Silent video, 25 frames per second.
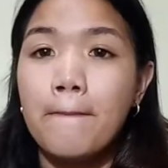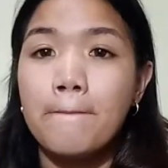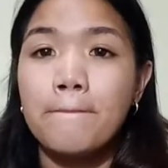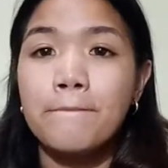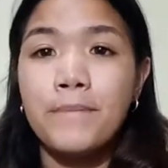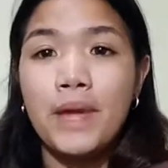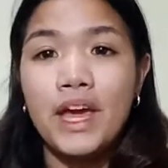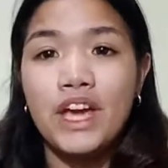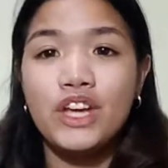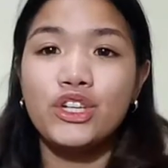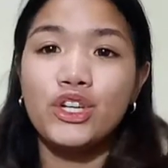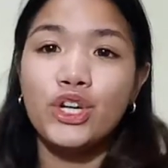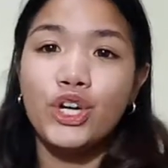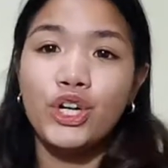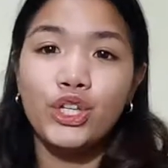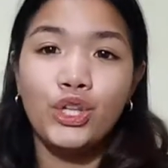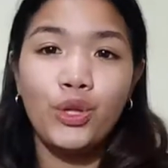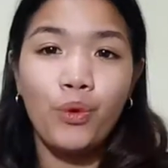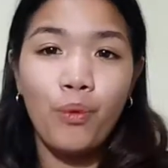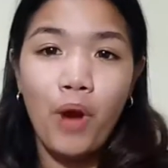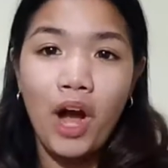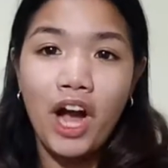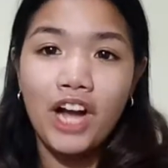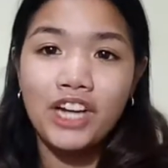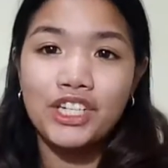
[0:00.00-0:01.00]
Make sure to
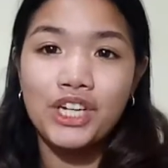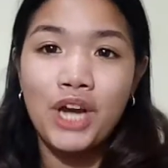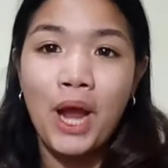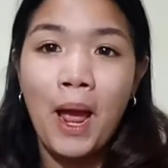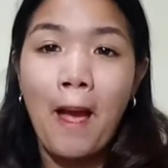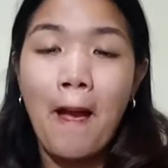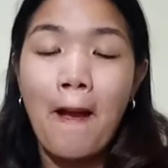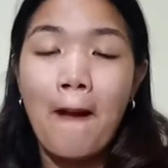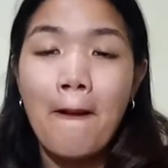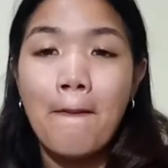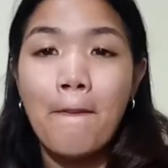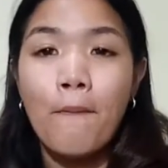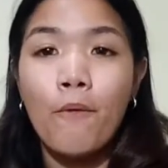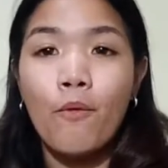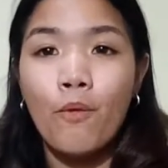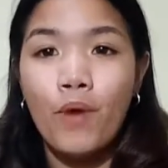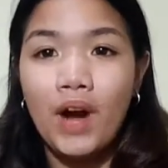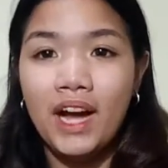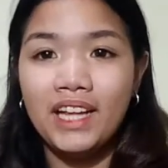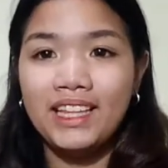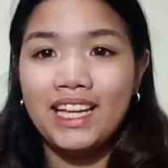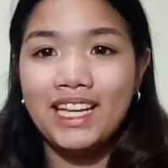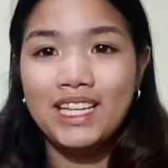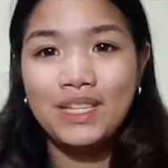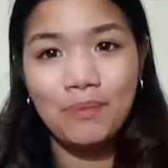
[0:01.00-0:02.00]
watch
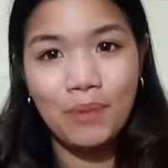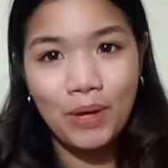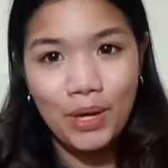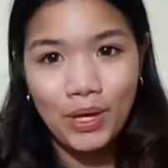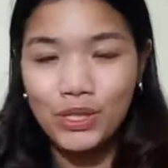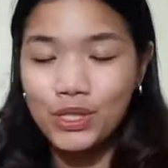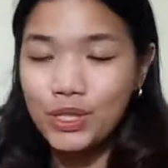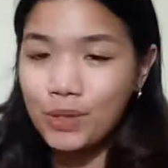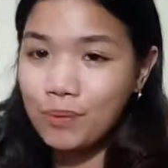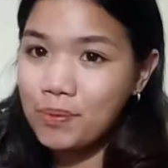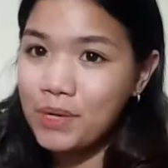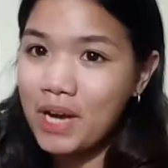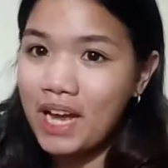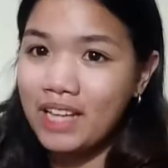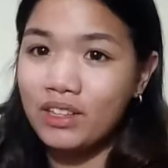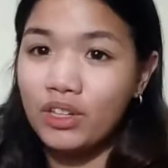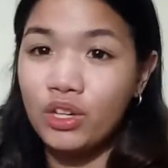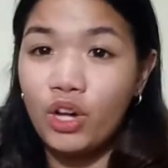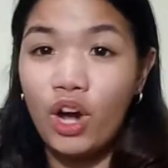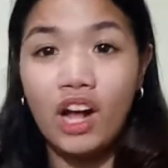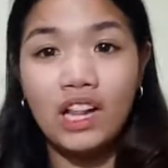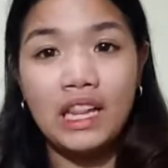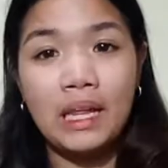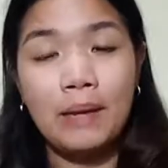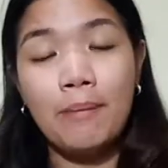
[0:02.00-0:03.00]
what is my YouTube channel
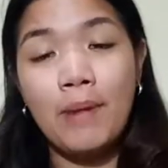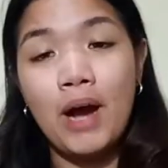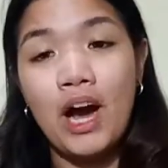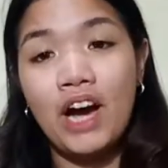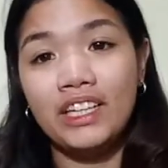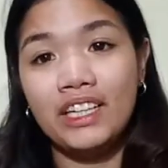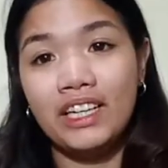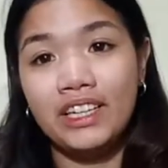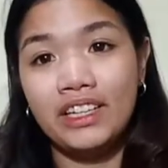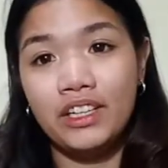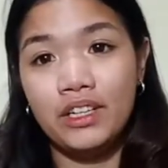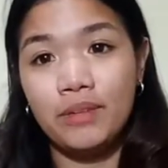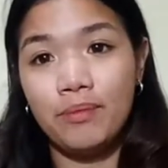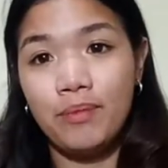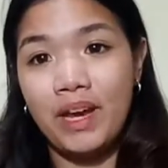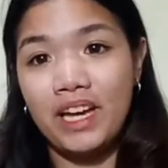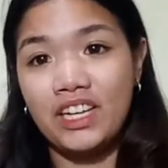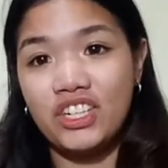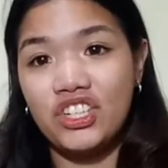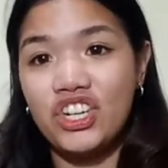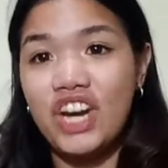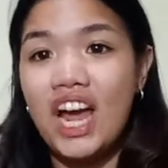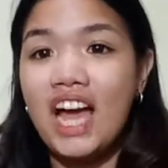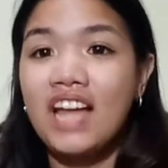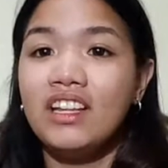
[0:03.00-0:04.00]
all about. In my
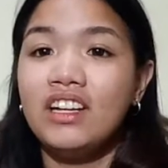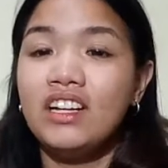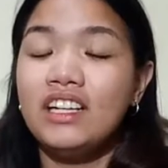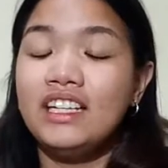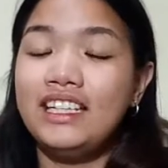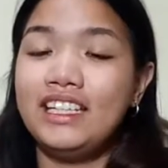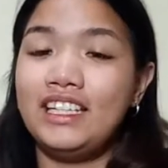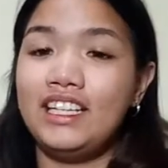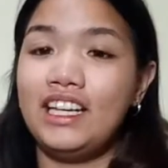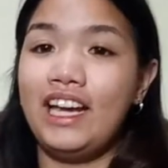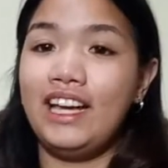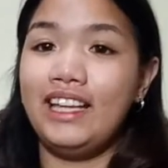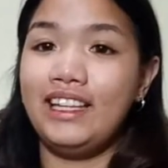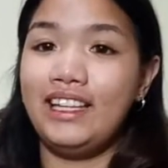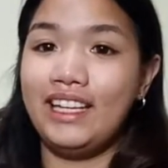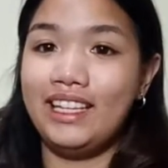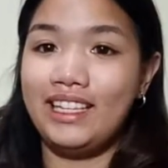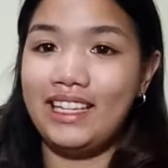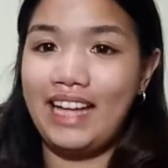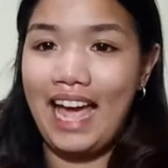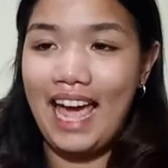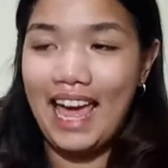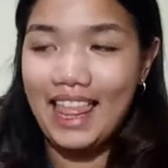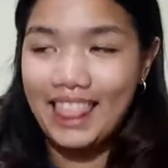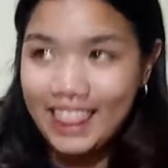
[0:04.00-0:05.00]
channel
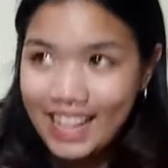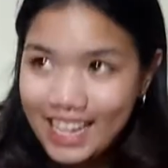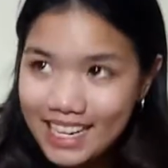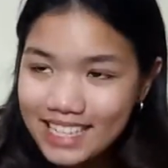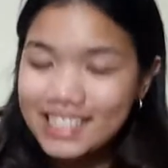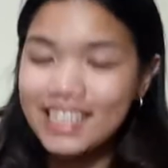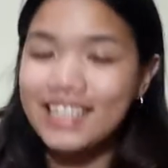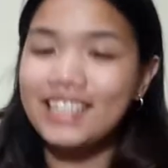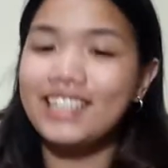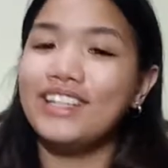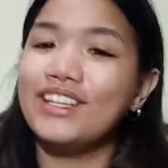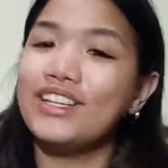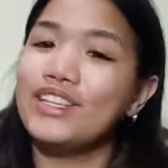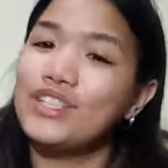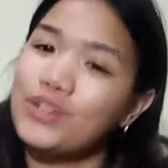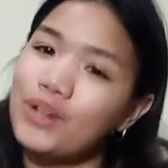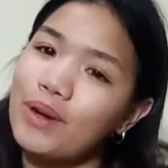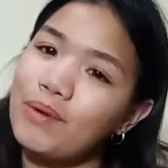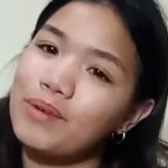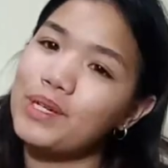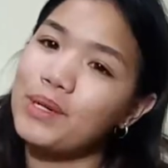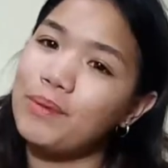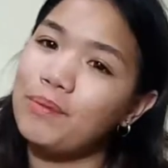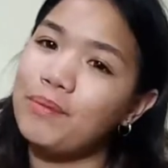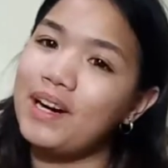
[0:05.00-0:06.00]
it is in the
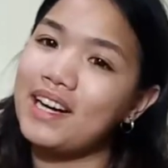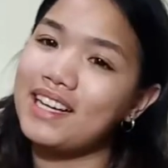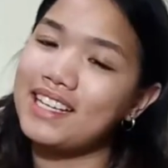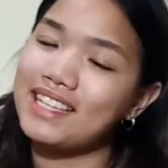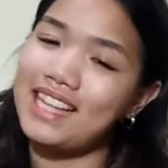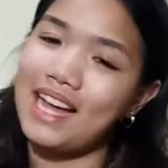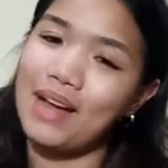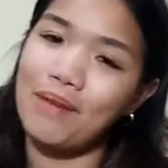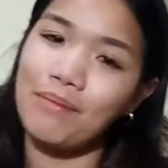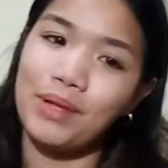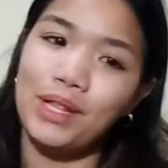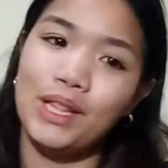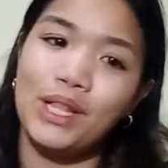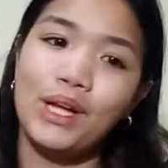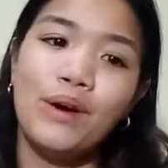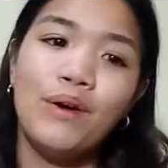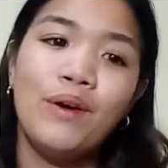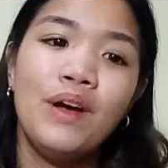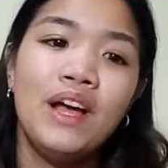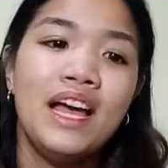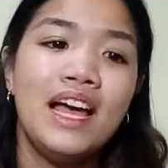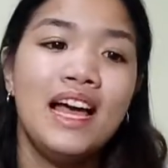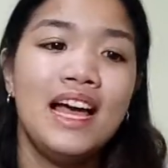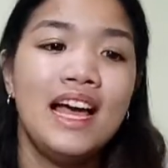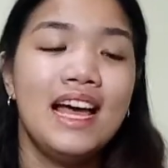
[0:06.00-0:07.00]
description box down below.
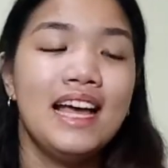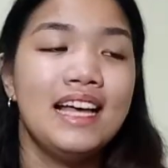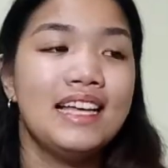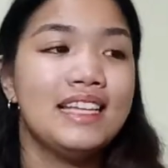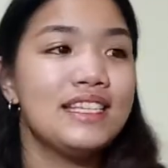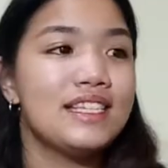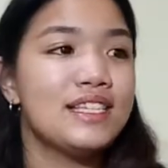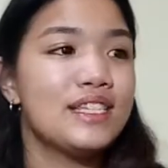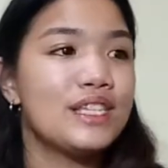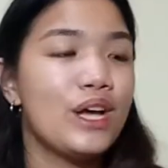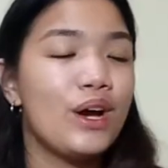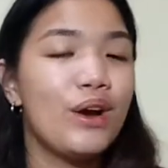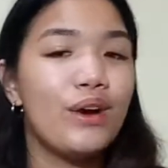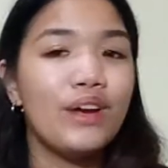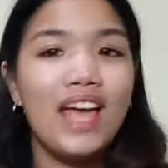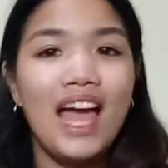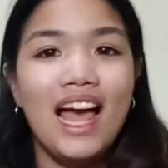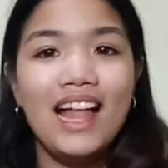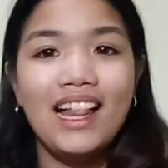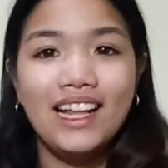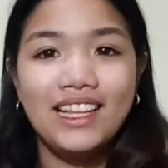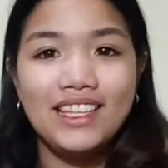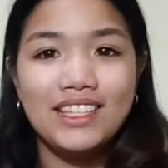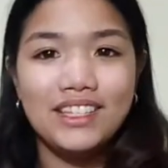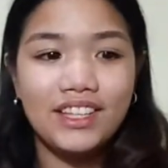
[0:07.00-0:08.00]
So yeah,
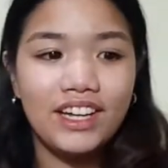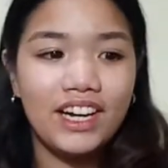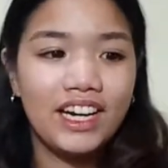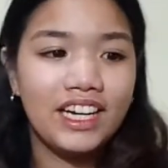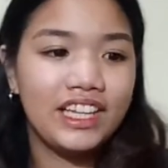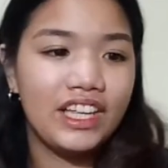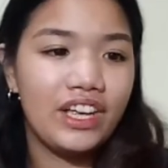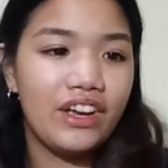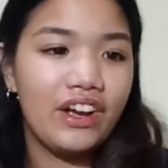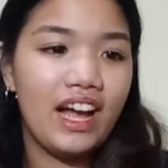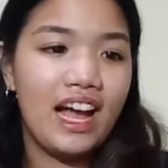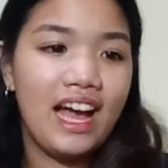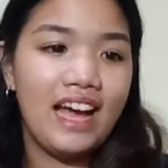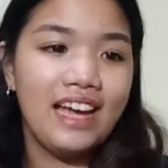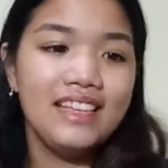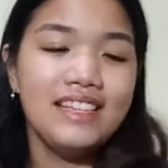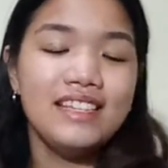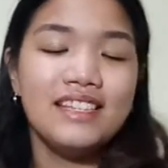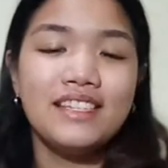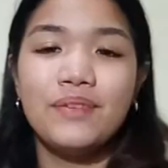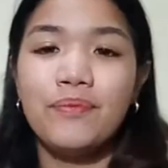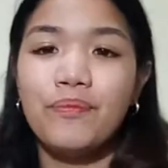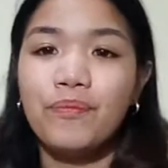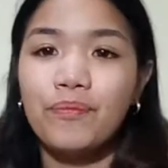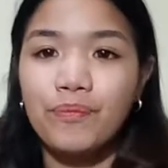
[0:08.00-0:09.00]
let's start, you
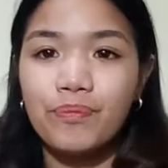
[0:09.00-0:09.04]
guys.